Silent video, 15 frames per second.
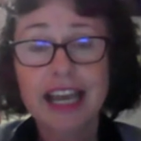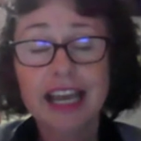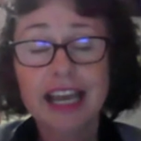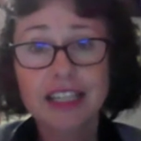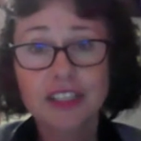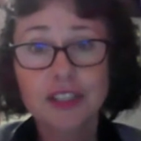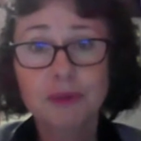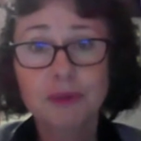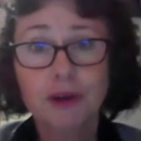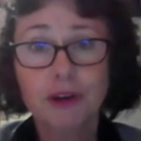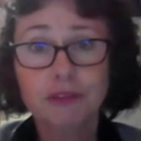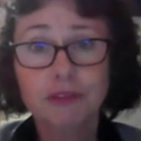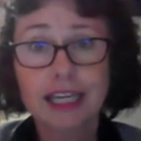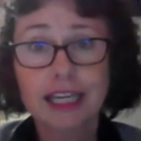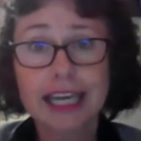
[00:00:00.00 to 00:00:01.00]
as you
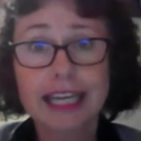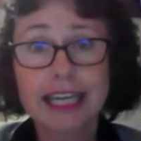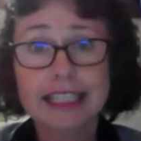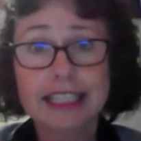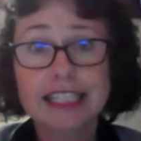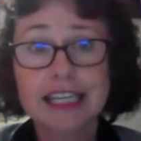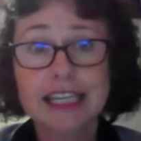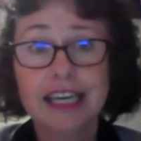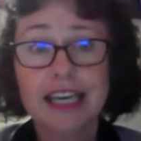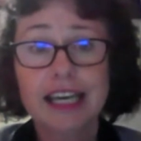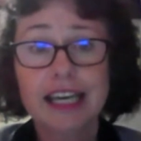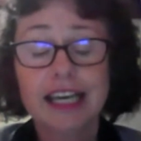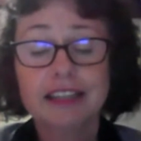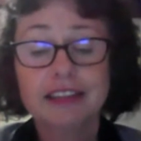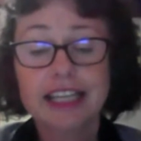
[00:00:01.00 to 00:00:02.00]
ovulate,
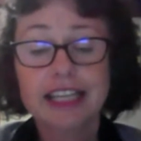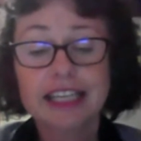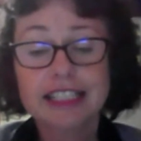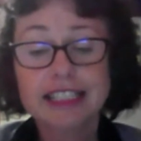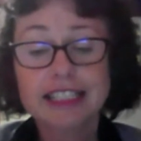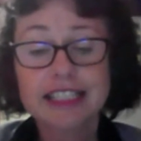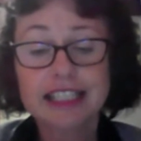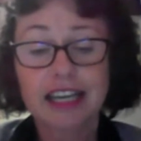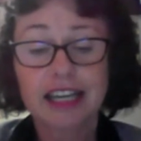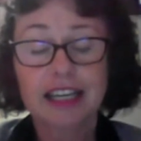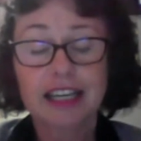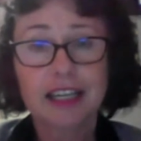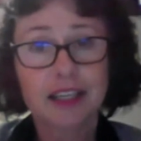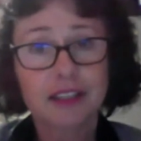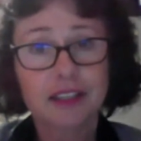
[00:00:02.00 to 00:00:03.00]
there's
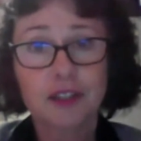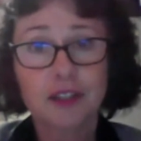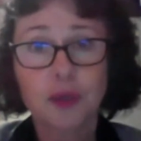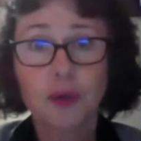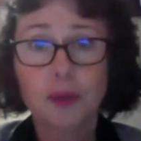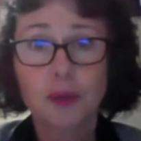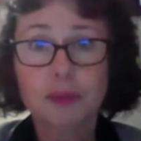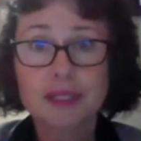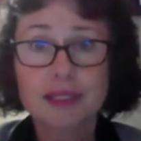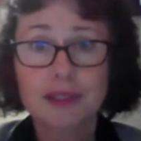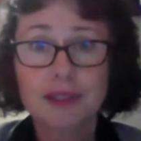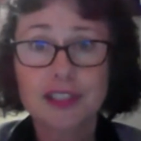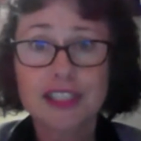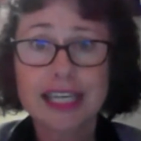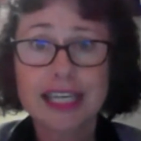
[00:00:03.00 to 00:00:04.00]
the corpus
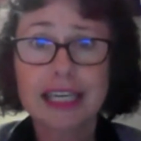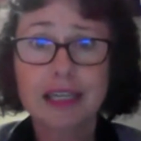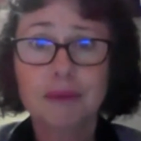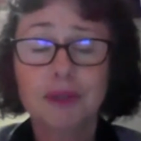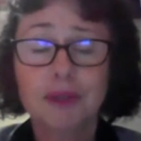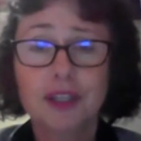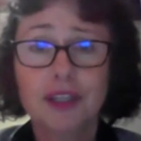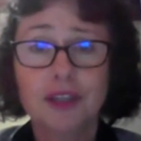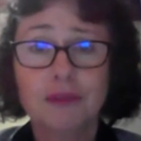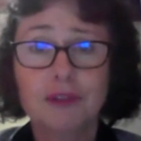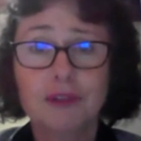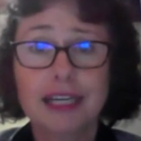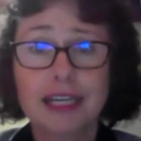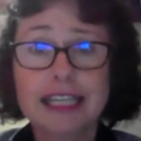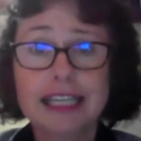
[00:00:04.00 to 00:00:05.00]
luteum that
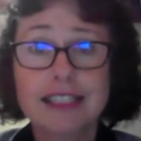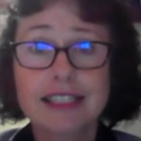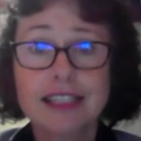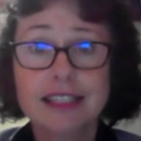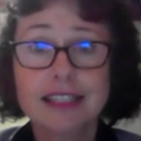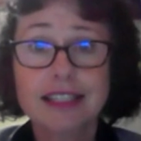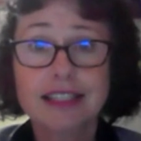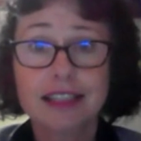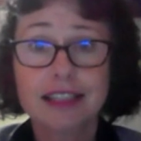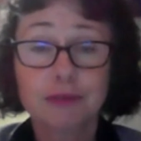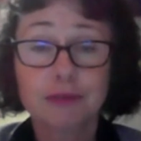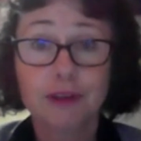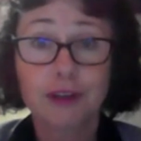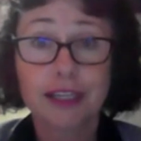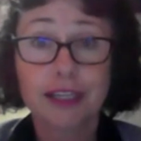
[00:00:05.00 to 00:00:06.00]
releases
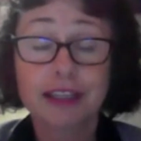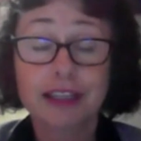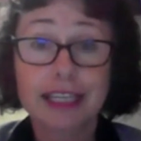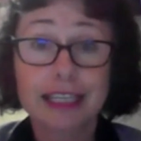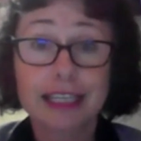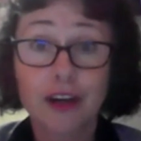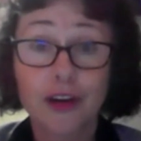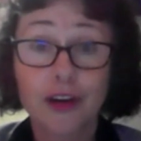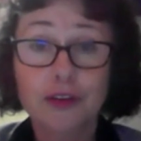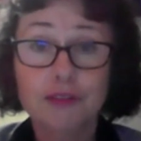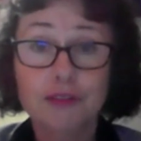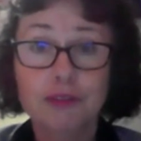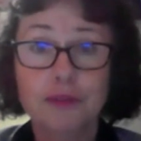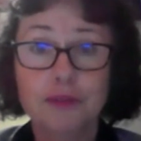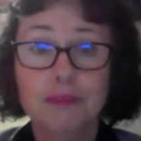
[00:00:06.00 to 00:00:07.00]
the
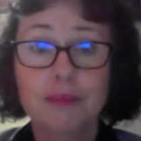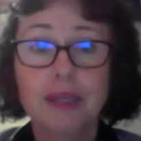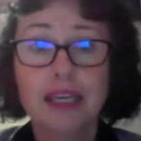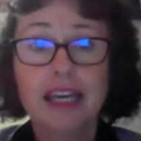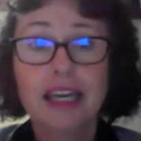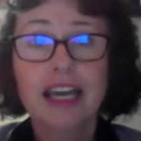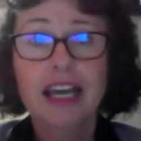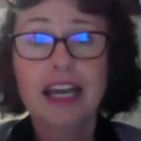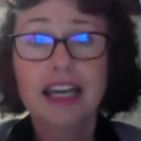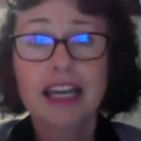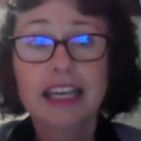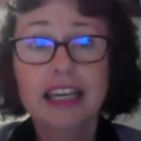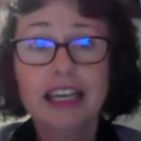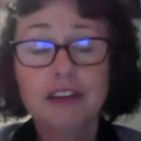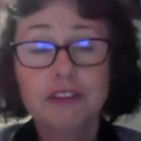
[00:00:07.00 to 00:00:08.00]
ovum.
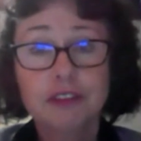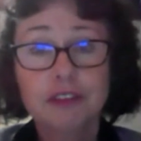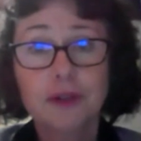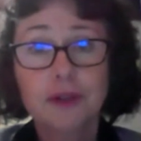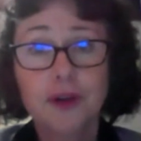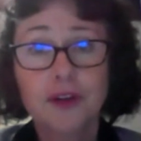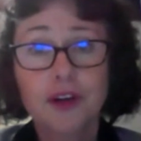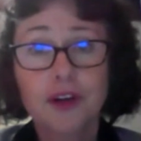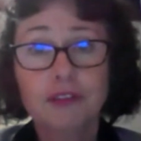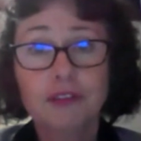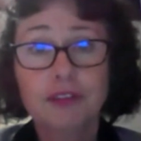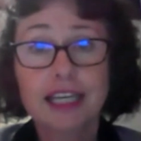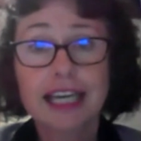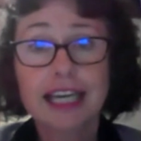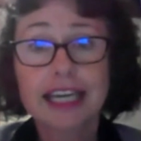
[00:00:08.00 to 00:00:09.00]
If you're not
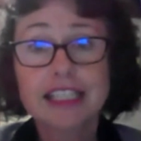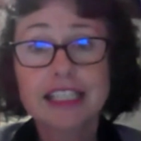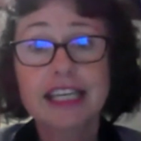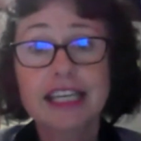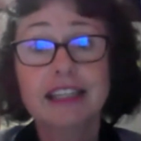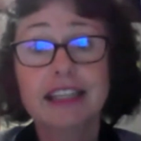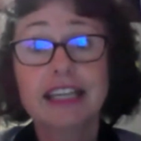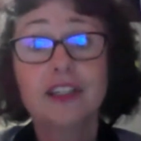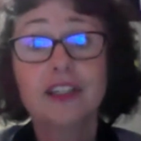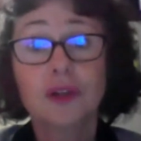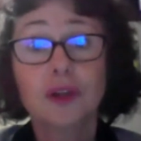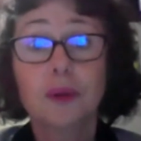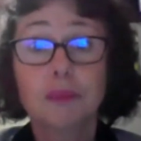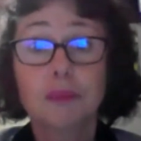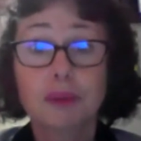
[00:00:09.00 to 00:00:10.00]
ovulating, then you're
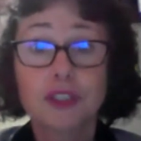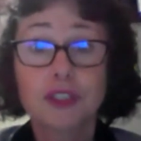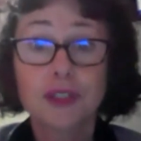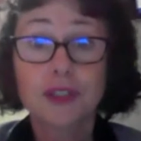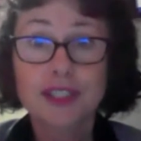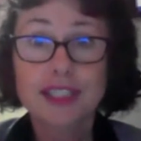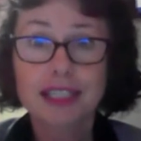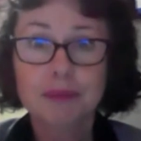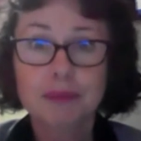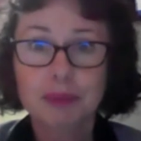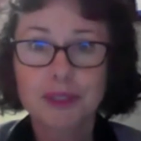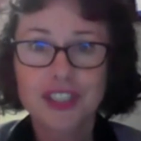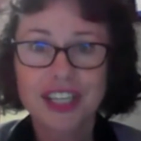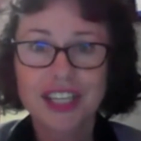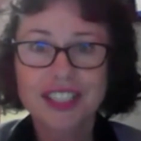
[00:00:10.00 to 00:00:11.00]
not producing
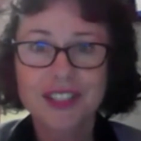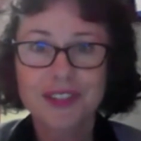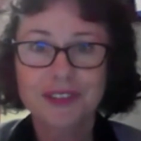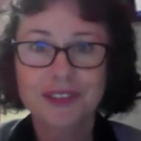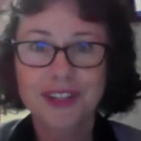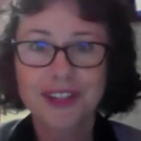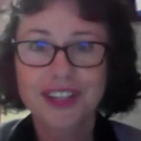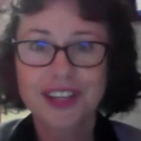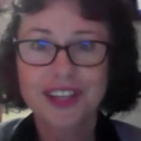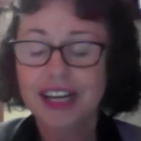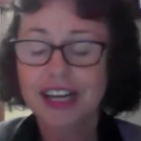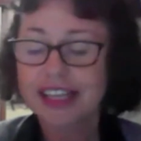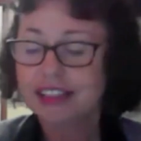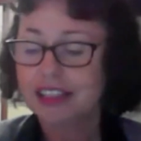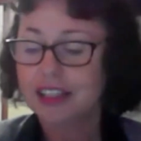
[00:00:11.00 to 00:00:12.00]
progesterone
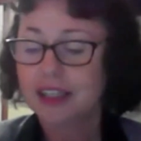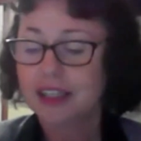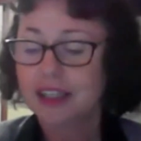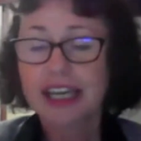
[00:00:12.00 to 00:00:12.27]
either.